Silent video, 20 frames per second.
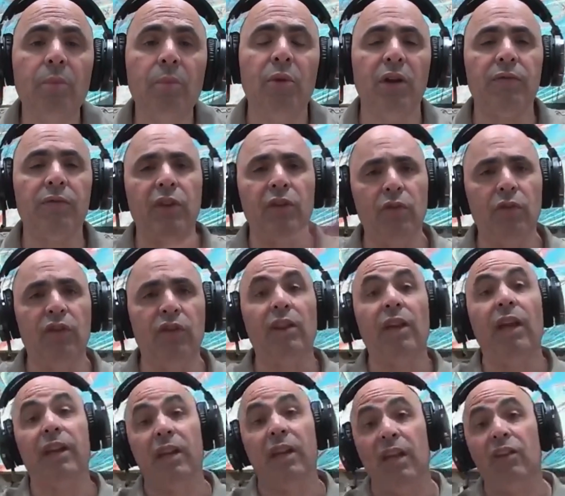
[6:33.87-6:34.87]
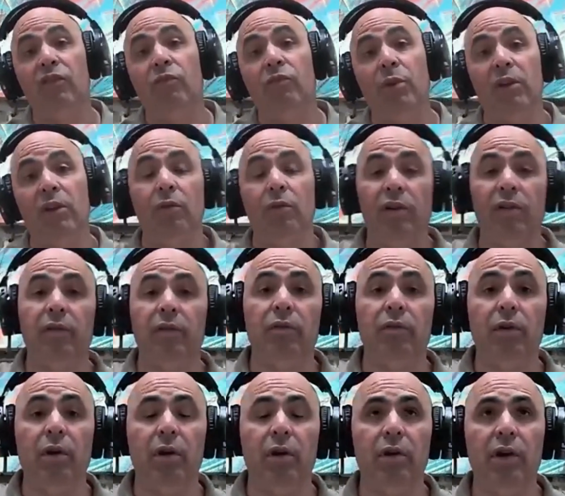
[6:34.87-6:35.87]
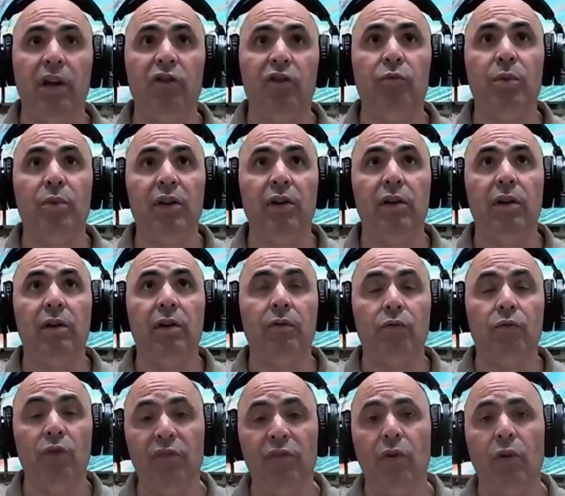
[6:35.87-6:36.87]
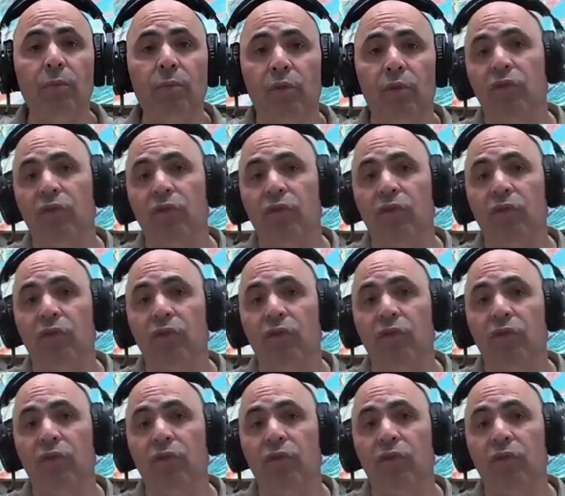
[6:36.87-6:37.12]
but if they're using like an HP Reverb,